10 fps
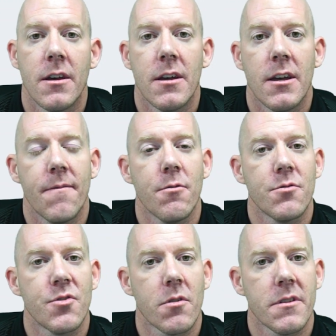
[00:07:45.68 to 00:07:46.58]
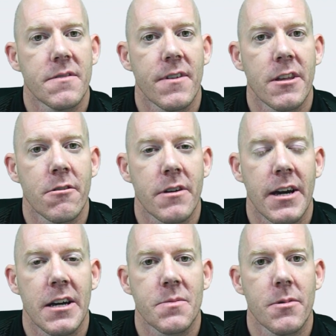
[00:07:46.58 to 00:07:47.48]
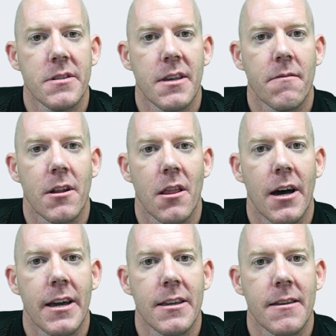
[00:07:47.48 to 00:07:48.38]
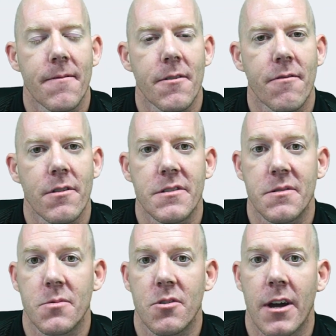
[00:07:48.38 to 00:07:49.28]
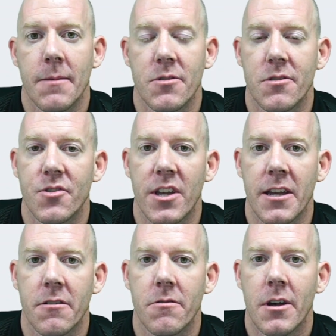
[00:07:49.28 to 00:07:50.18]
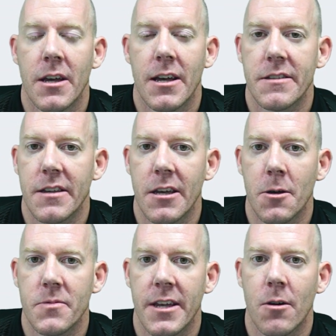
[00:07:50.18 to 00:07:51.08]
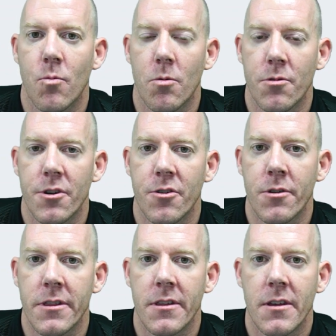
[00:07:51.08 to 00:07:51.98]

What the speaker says: If you enjoyed this video, guys, please give it a like and feel free to subscribe to the channel as it helps out what we're doing.